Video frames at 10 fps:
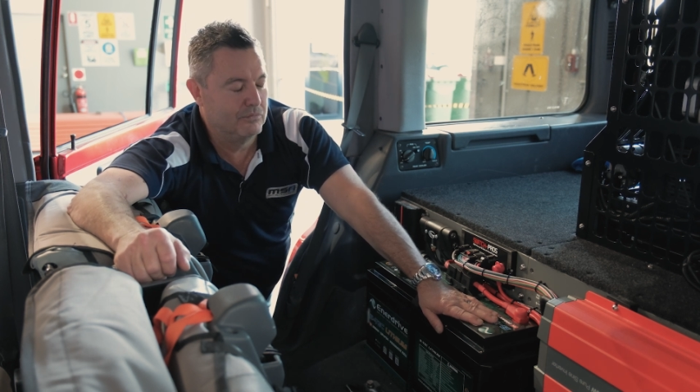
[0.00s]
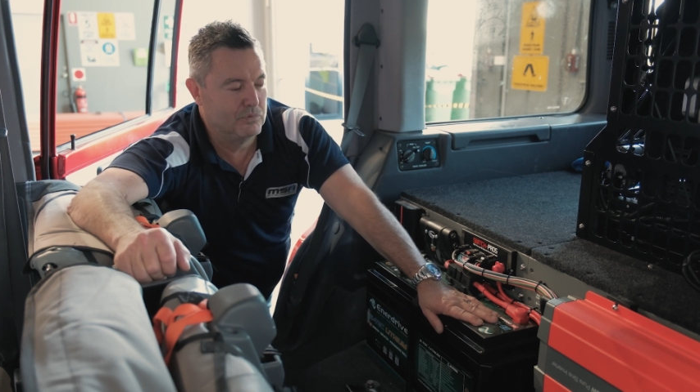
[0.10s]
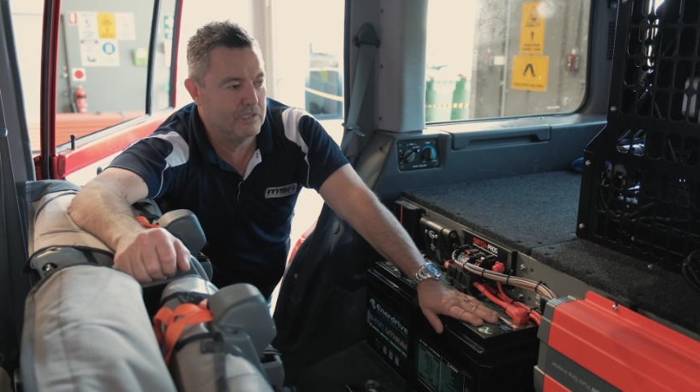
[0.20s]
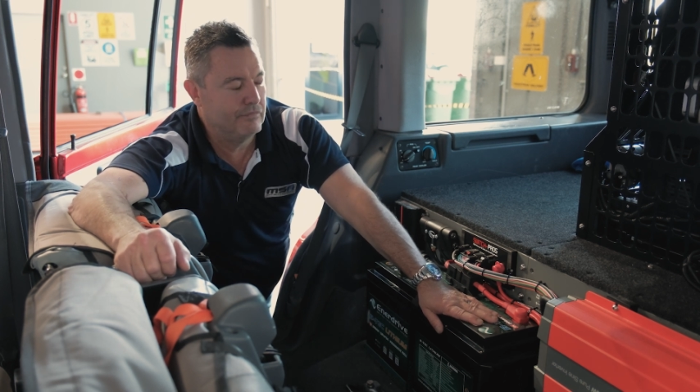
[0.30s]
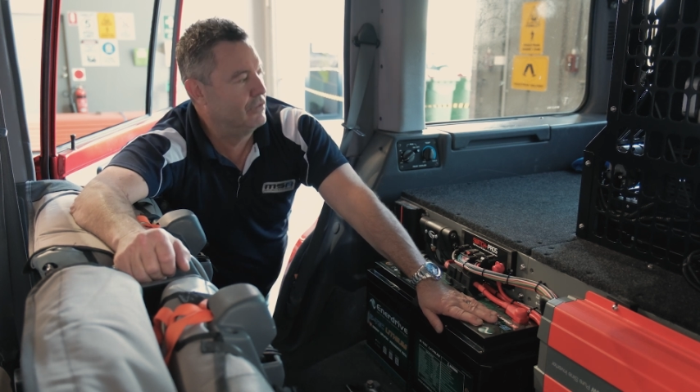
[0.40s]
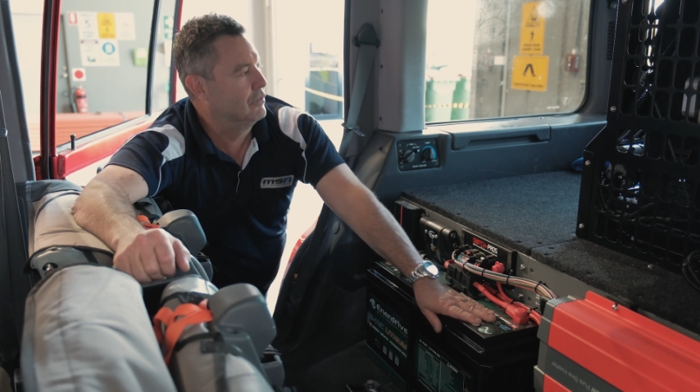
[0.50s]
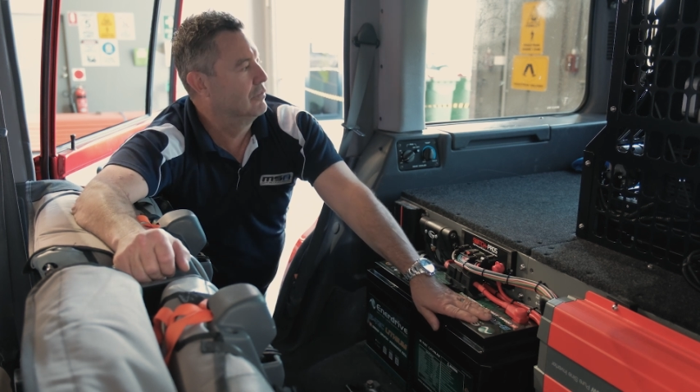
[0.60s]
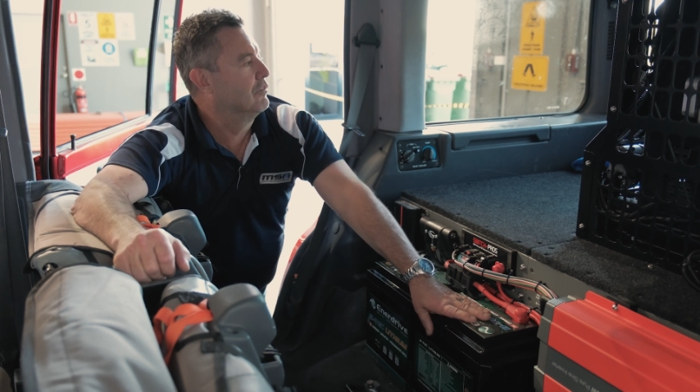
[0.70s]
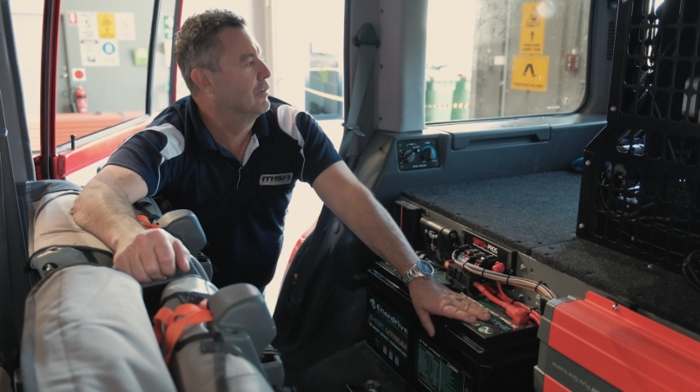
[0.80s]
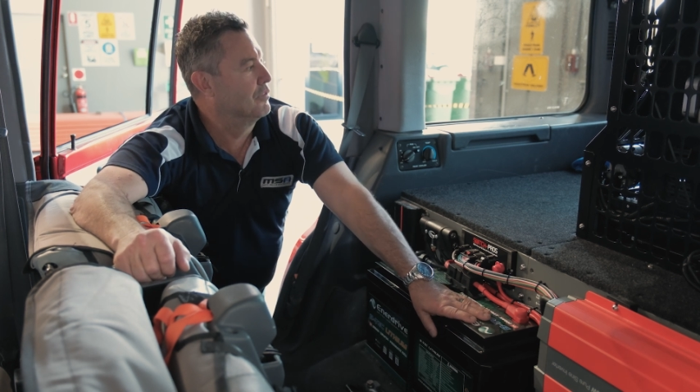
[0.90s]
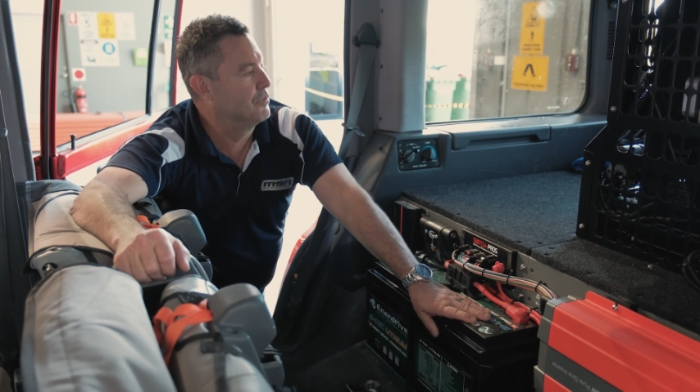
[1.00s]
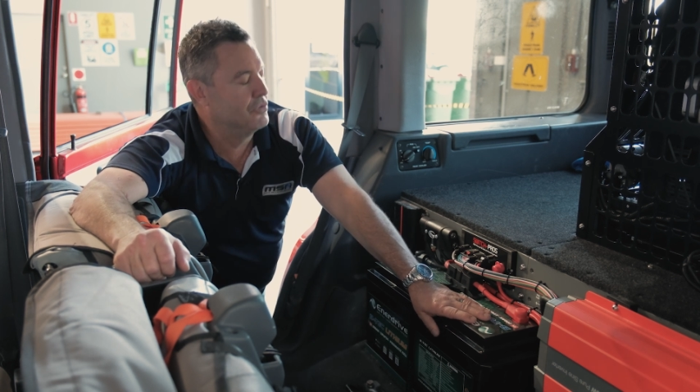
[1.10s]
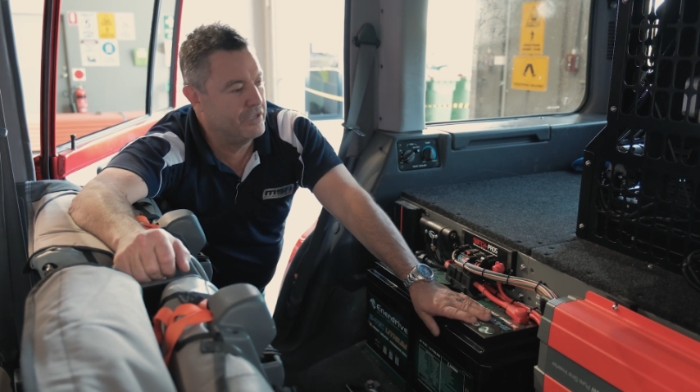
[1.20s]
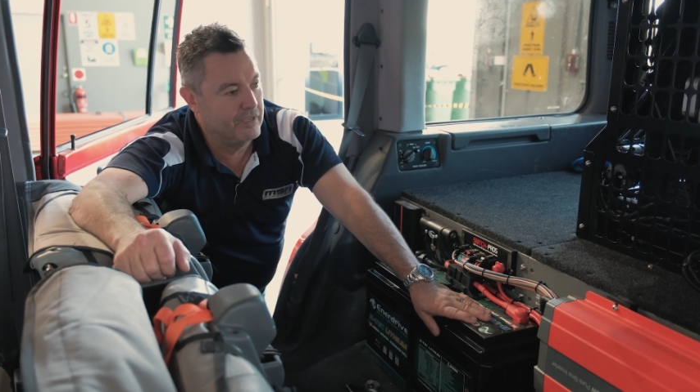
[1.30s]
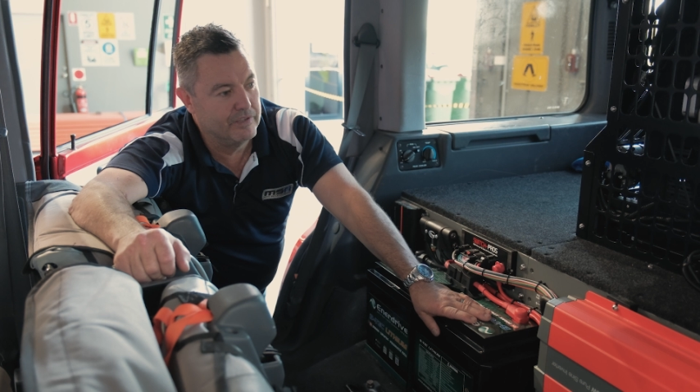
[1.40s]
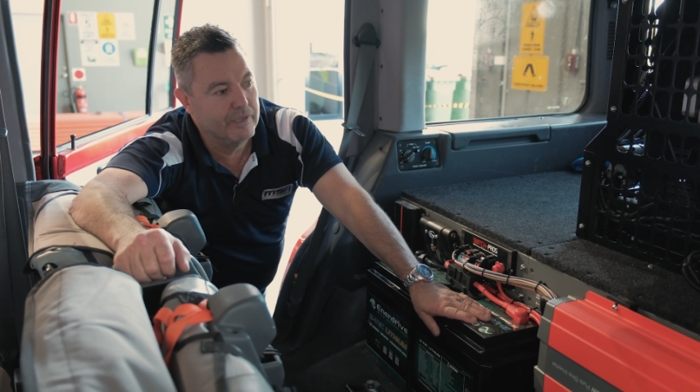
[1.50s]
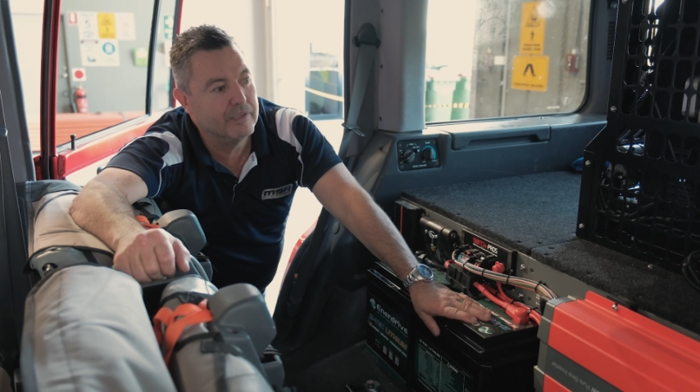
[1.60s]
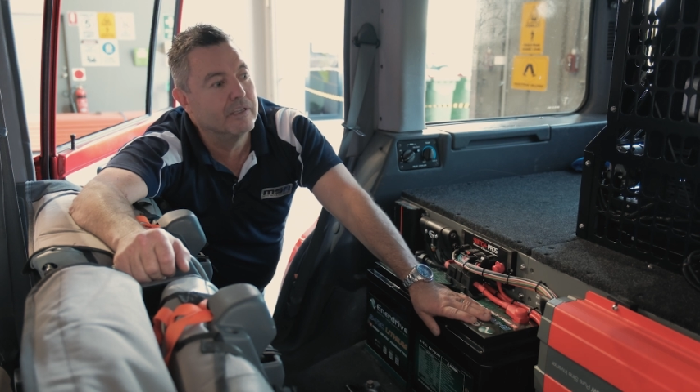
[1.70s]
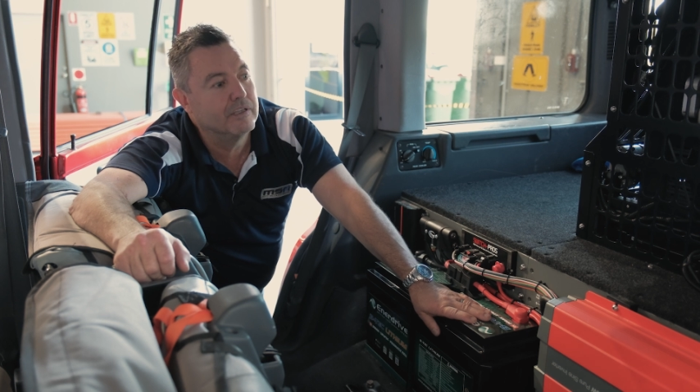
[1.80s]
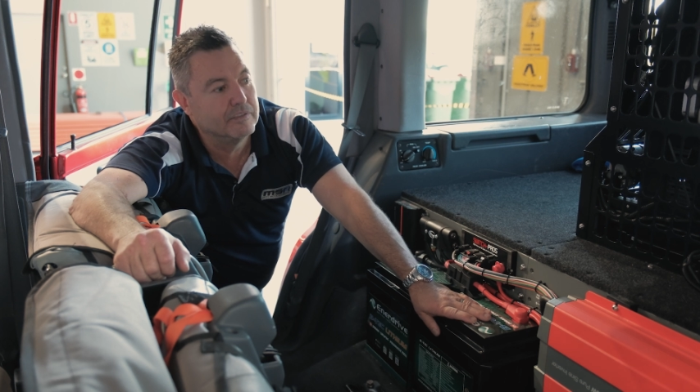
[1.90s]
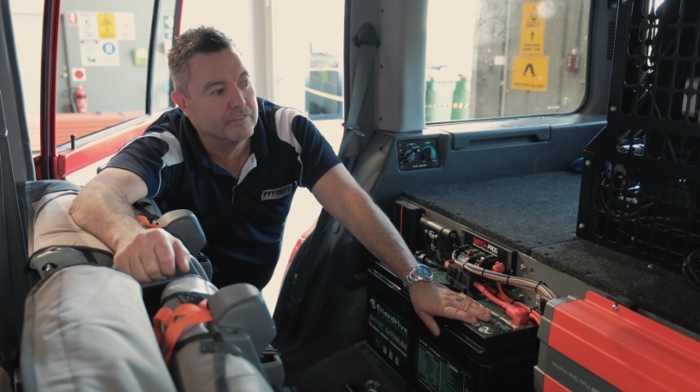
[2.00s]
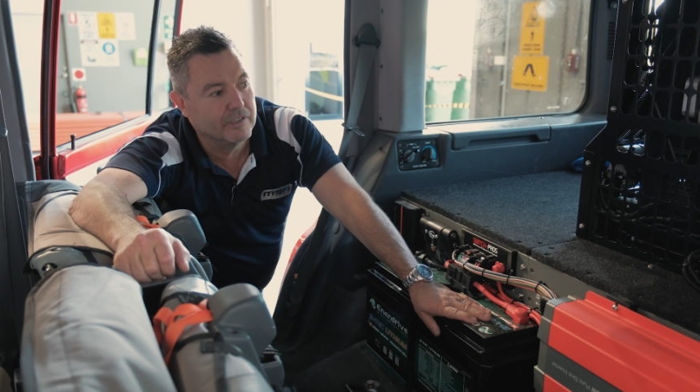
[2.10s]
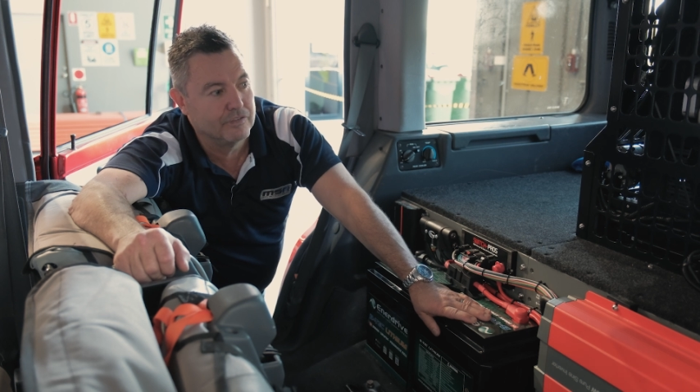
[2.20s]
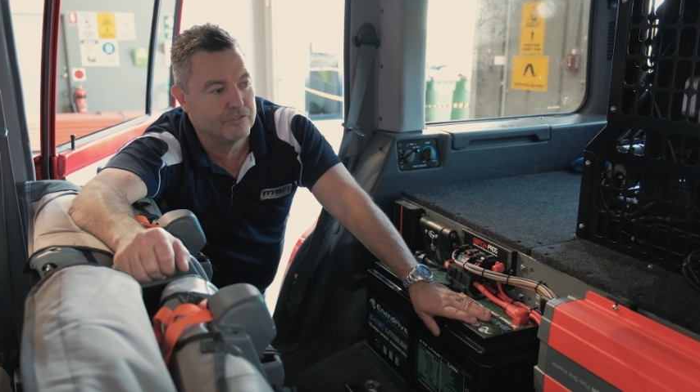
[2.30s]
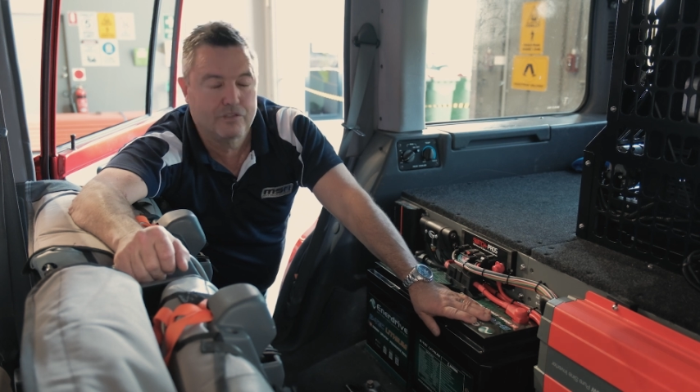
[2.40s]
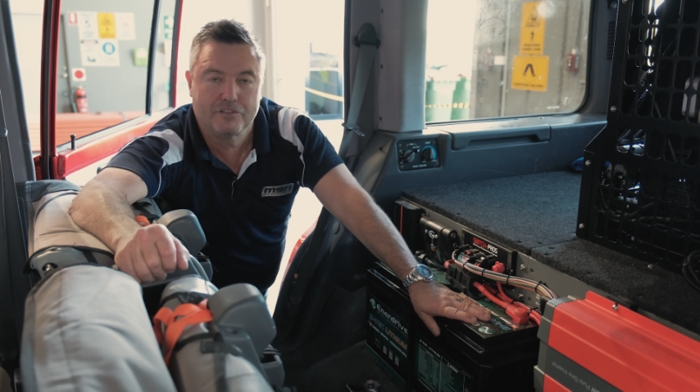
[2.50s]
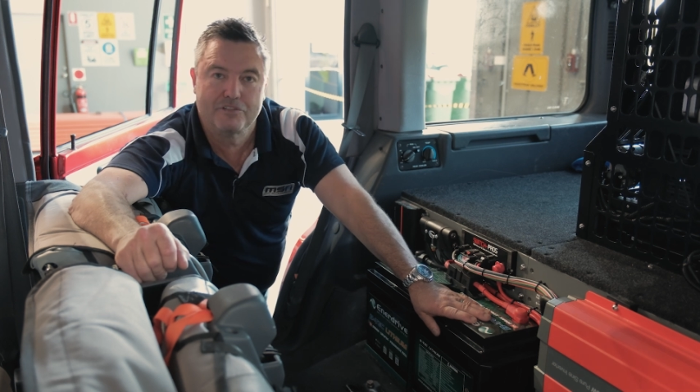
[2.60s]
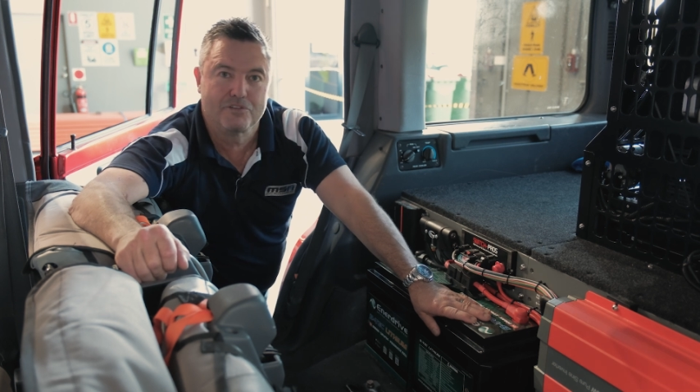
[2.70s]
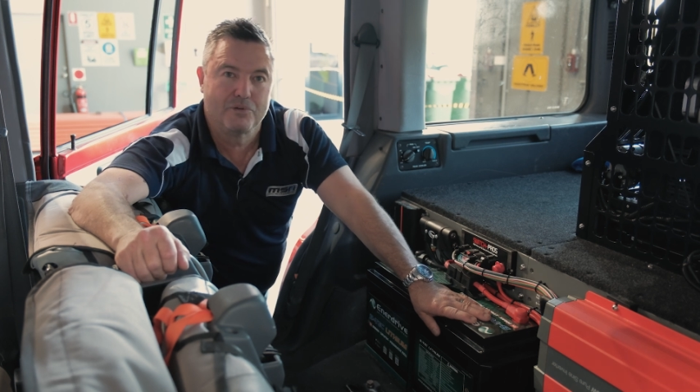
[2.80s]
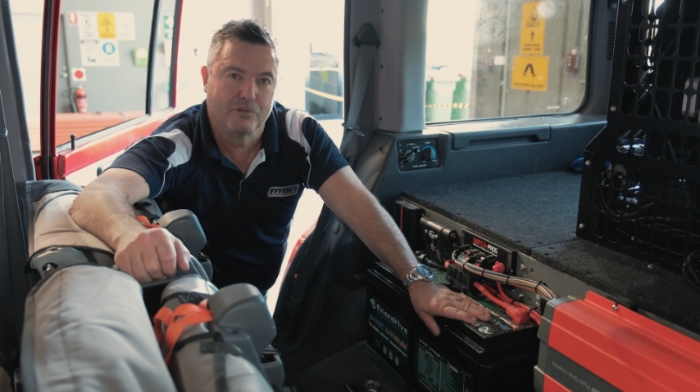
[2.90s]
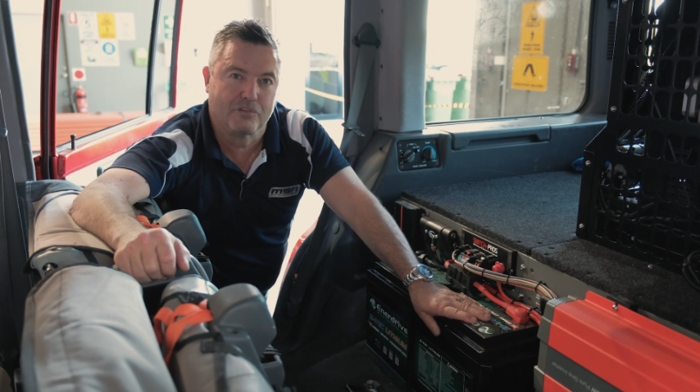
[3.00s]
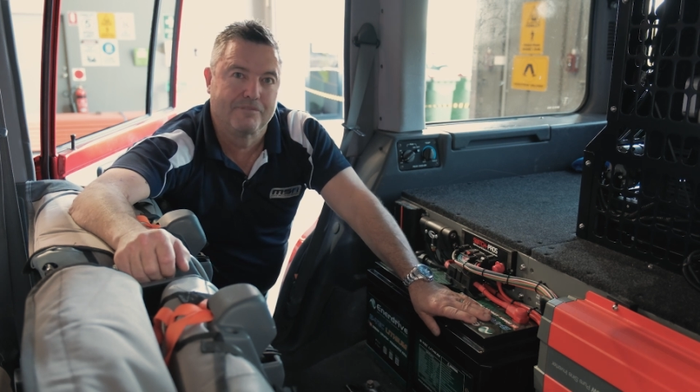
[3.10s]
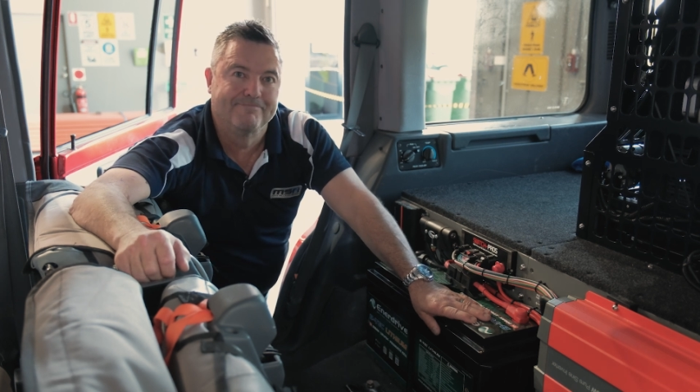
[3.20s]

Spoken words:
we'll give you a run through down there and down the side of the drawers.